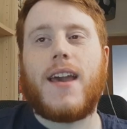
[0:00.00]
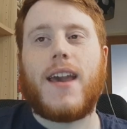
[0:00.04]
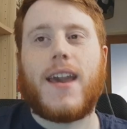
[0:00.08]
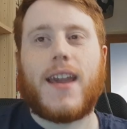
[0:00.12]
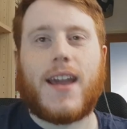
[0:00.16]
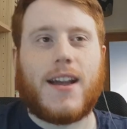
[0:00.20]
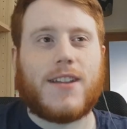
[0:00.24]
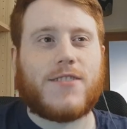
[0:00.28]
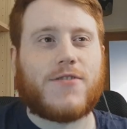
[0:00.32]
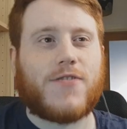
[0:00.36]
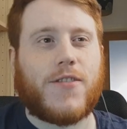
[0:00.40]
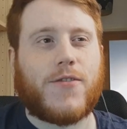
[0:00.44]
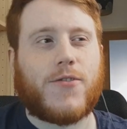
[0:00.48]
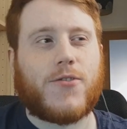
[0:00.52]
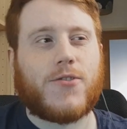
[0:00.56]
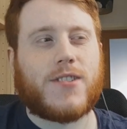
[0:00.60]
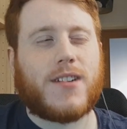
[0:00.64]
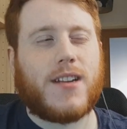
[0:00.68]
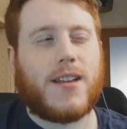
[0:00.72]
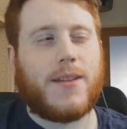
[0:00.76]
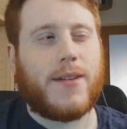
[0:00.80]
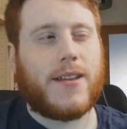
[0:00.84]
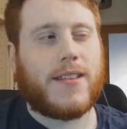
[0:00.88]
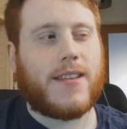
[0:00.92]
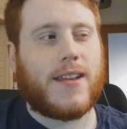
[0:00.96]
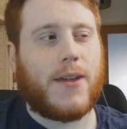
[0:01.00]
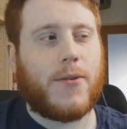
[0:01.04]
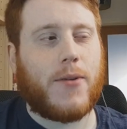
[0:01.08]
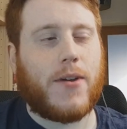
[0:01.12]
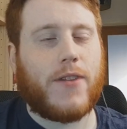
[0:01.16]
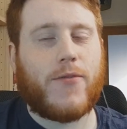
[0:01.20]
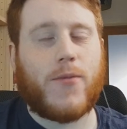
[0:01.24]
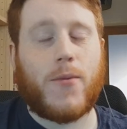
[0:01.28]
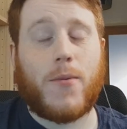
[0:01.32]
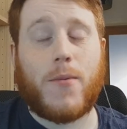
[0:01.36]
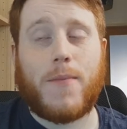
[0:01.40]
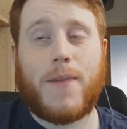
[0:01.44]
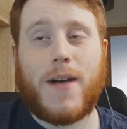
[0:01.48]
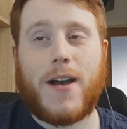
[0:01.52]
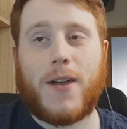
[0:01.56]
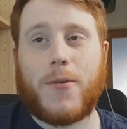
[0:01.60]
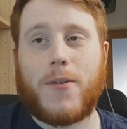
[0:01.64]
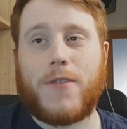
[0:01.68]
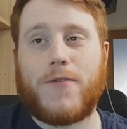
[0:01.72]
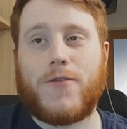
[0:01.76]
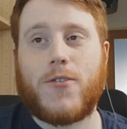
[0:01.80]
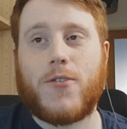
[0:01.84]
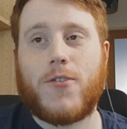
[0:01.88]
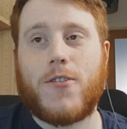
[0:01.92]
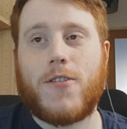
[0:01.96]
Hey guys, Trev Kujalima today. We're
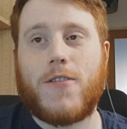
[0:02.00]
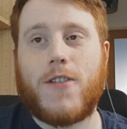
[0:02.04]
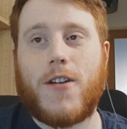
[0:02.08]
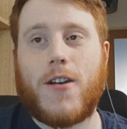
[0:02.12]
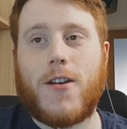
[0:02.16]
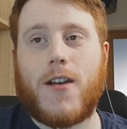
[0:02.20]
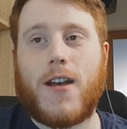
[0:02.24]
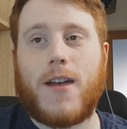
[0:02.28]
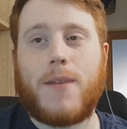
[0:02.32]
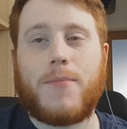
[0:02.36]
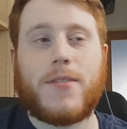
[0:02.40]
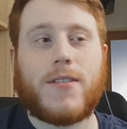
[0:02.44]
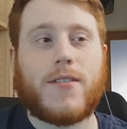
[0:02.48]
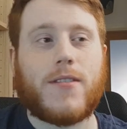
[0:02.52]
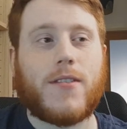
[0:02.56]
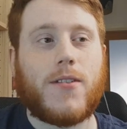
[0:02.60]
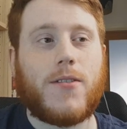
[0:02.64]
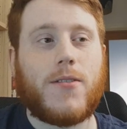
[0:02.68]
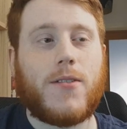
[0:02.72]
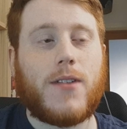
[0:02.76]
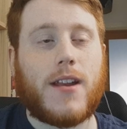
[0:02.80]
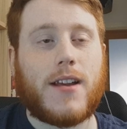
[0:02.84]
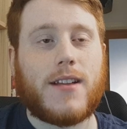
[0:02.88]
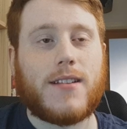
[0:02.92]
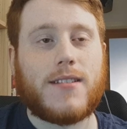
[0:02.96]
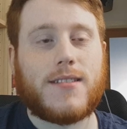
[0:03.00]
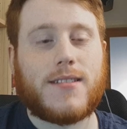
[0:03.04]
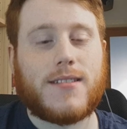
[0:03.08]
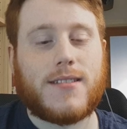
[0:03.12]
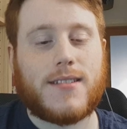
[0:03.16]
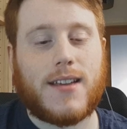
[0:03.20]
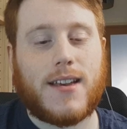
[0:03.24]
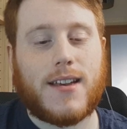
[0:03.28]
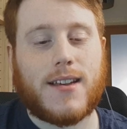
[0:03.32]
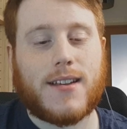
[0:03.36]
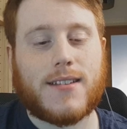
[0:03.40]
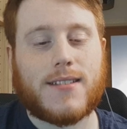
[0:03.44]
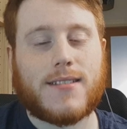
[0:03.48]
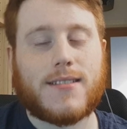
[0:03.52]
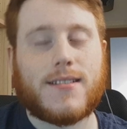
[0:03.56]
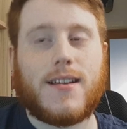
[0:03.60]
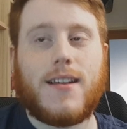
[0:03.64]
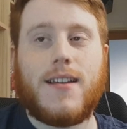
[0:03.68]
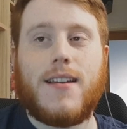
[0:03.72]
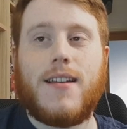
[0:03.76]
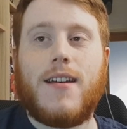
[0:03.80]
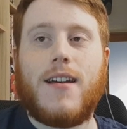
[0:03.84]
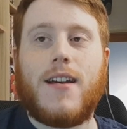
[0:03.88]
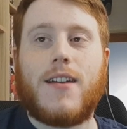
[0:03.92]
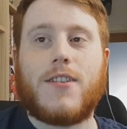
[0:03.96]
back with Dororo, episode
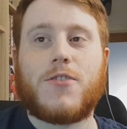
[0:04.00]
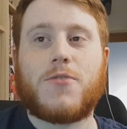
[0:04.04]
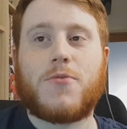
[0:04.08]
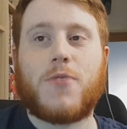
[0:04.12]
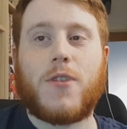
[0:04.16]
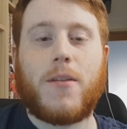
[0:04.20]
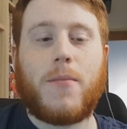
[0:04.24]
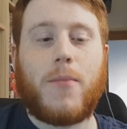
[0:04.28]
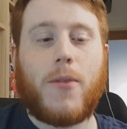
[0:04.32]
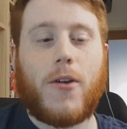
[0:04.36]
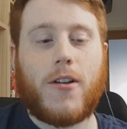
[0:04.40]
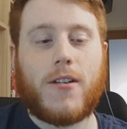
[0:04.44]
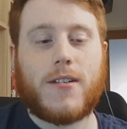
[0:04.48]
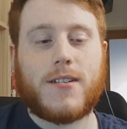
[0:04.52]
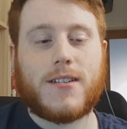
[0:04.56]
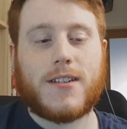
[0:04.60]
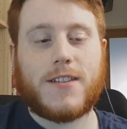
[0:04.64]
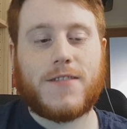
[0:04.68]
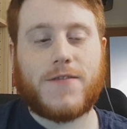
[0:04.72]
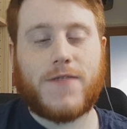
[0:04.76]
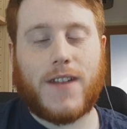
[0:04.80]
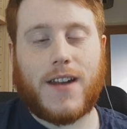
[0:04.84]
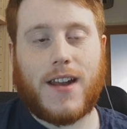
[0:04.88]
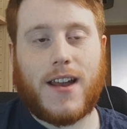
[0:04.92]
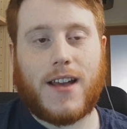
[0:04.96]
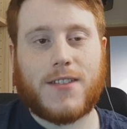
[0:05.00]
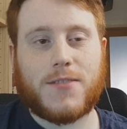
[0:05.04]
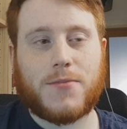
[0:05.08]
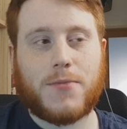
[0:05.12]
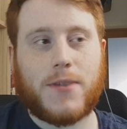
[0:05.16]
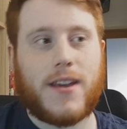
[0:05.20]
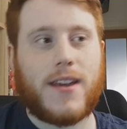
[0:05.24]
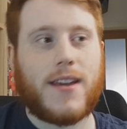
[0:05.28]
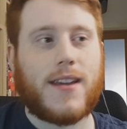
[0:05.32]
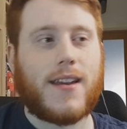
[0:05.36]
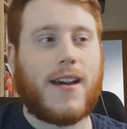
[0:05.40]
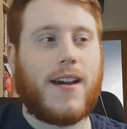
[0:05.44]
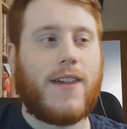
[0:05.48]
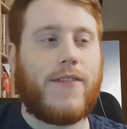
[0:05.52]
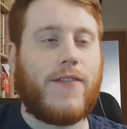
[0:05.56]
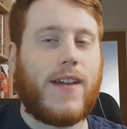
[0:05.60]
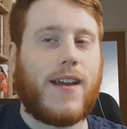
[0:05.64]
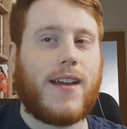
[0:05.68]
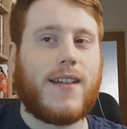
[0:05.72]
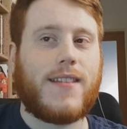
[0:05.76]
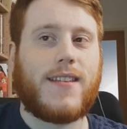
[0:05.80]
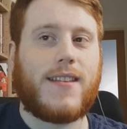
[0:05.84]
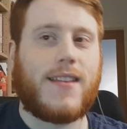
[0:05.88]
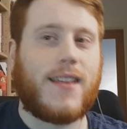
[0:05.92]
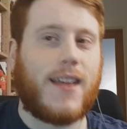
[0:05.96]
6. Just want to apologise for last week. I
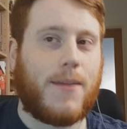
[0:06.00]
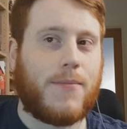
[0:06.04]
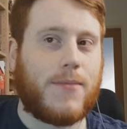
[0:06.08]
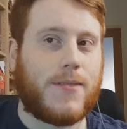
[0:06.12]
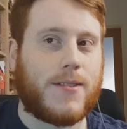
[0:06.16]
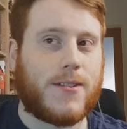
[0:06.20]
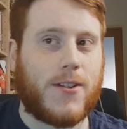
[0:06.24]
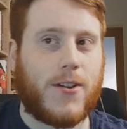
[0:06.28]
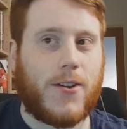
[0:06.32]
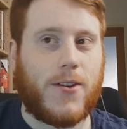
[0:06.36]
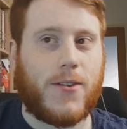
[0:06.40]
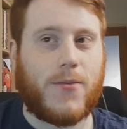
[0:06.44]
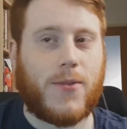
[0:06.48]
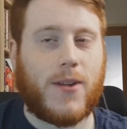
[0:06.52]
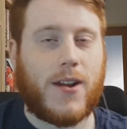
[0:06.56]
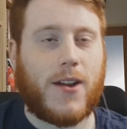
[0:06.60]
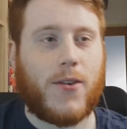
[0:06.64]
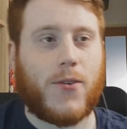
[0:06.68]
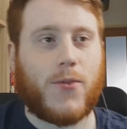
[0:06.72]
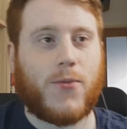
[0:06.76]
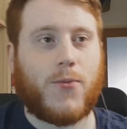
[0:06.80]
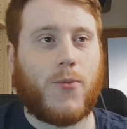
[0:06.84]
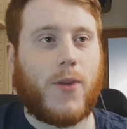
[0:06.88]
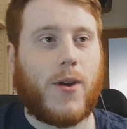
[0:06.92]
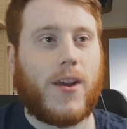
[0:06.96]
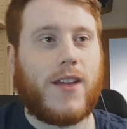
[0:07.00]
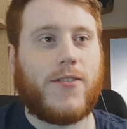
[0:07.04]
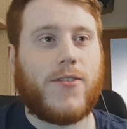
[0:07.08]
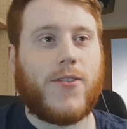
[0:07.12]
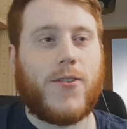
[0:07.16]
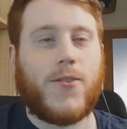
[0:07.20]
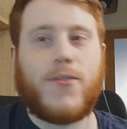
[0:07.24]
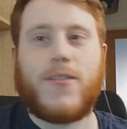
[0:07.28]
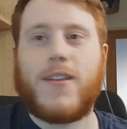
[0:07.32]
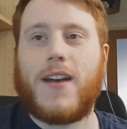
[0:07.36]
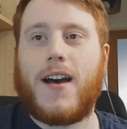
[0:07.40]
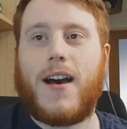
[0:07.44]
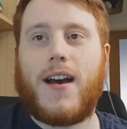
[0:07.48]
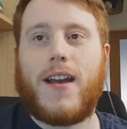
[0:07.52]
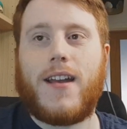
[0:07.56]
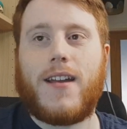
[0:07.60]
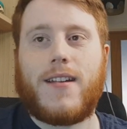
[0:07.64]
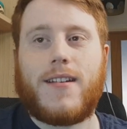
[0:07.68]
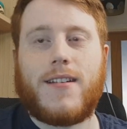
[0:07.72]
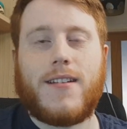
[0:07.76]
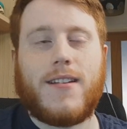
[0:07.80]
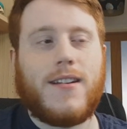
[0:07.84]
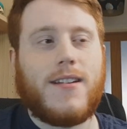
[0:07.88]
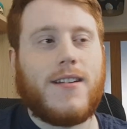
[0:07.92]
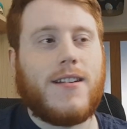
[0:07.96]
think I did the episode when I was way too
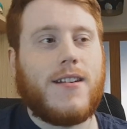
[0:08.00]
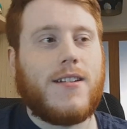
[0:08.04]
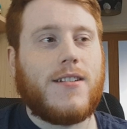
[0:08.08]
tired.